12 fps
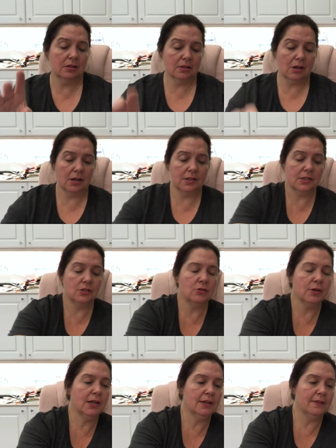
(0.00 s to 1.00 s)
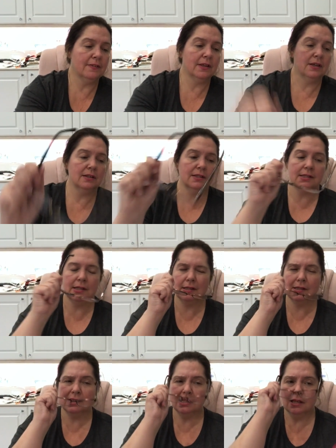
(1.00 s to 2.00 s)
concentrate, I think it
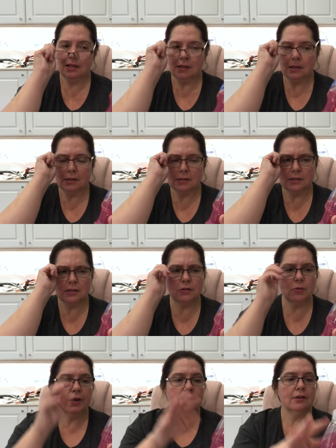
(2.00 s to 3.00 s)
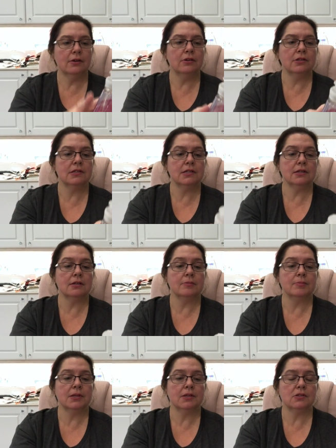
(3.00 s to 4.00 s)
says. So it's quite a good deal
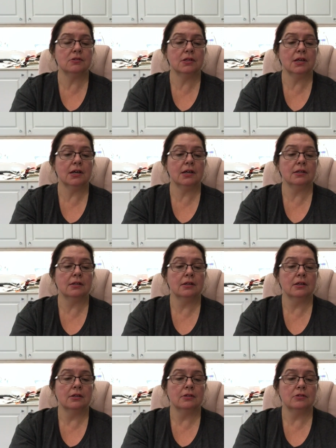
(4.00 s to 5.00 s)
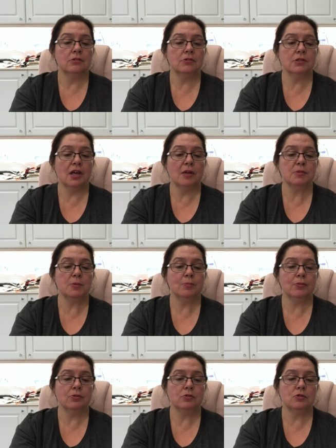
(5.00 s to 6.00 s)
because you get 2 times
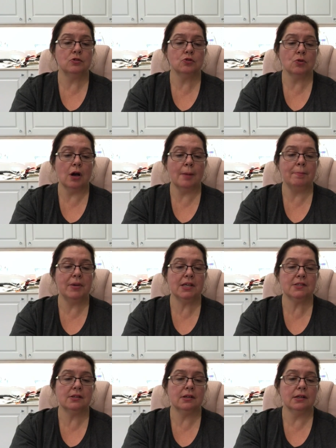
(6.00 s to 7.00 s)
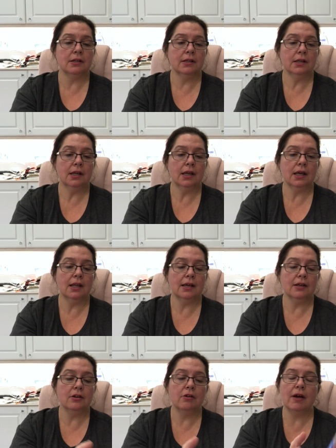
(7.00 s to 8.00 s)
per drop based on cleaning. And
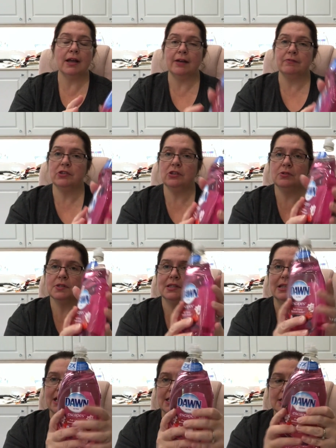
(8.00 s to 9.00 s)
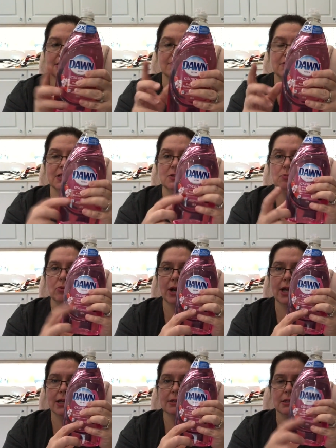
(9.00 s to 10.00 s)
I know I have to use less of this
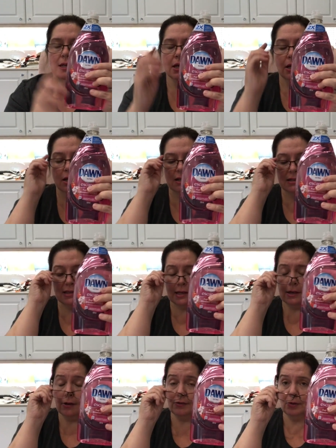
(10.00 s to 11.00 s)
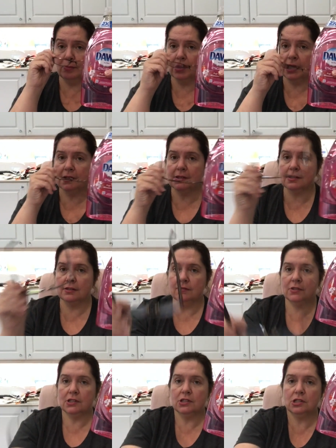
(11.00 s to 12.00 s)
brand than other brands
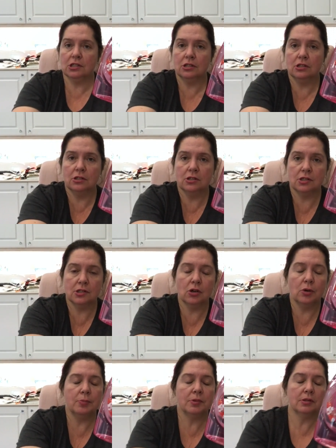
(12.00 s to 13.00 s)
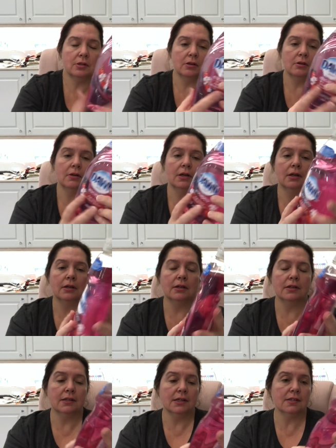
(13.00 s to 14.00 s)
of dish soap, so
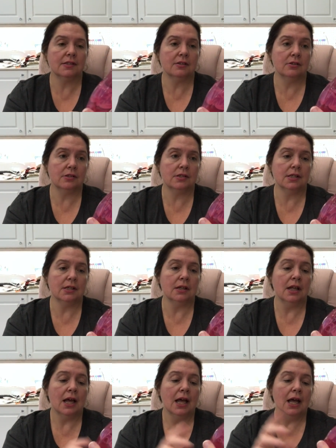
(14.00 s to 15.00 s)
I think it's a good deal.